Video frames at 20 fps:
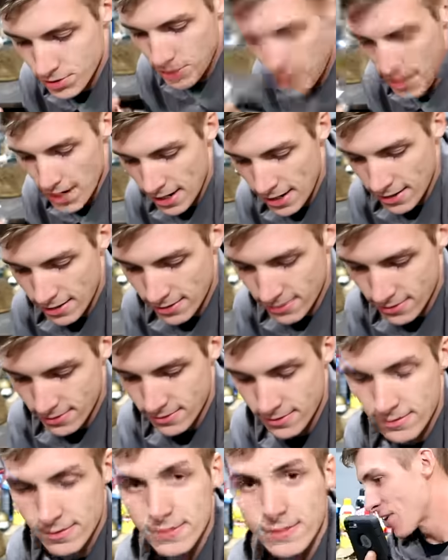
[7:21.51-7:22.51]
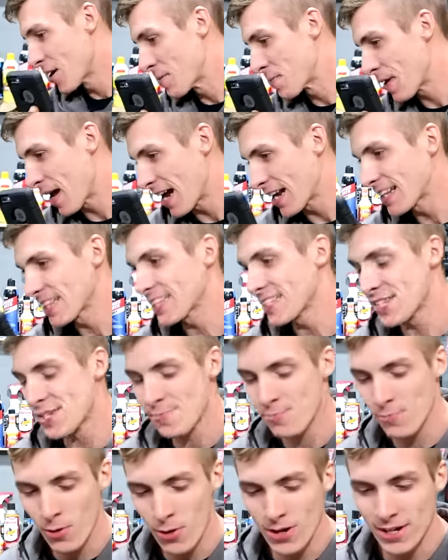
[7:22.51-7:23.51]
Jake, so I'm kind of
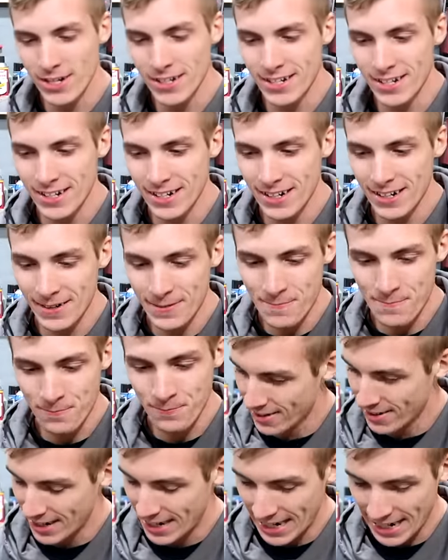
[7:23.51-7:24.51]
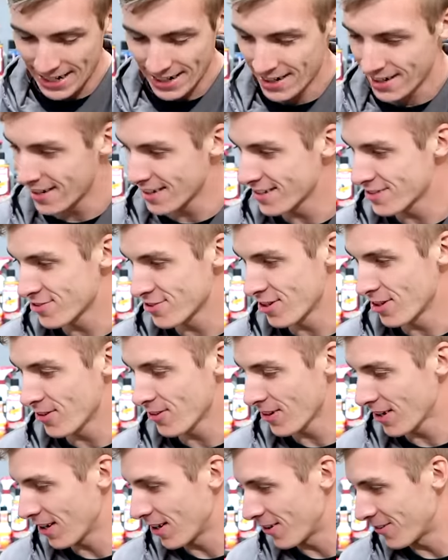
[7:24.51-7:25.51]
disappointed here. The Honda is a
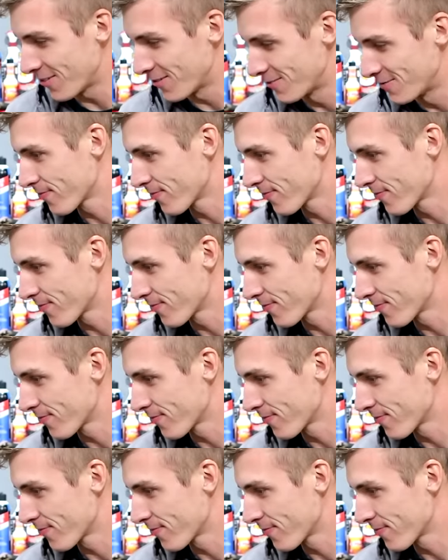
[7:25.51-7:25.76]
no-go.